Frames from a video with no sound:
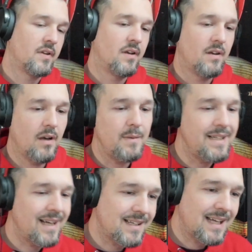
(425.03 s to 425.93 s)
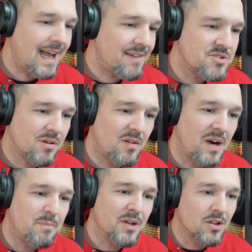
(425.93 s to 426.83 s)
I mean, yeah, the calves are all
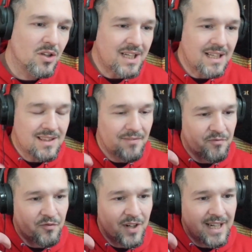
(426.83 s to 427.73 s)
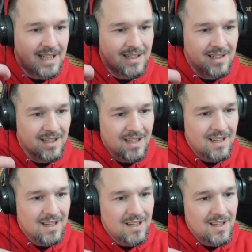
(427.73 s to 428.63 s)
right, but look at the freaking...
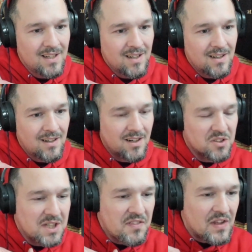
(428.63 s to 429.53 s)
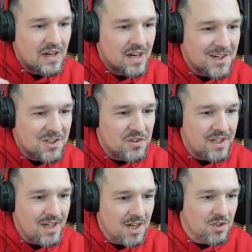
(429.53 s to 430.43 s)
Oh, look at the
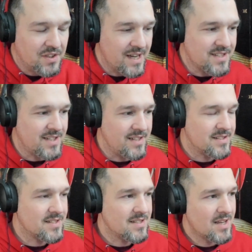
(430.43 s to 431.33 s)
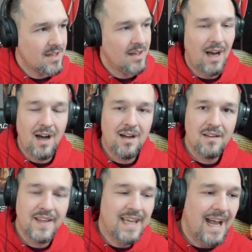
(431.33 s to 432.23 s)
knuckle-to-knuckle distance. Huh?
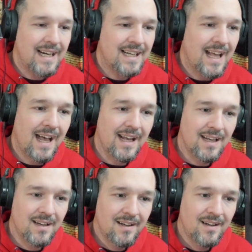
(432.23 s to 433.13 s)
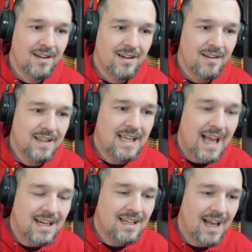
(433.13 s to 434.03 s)
The K-to-K. The
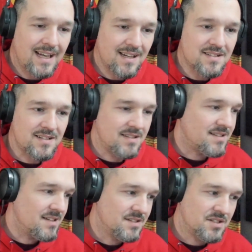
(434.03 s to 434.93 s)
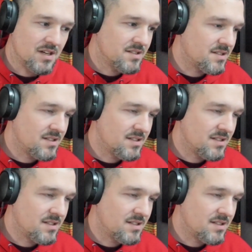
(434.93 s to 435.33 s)
K-to-K distance is just...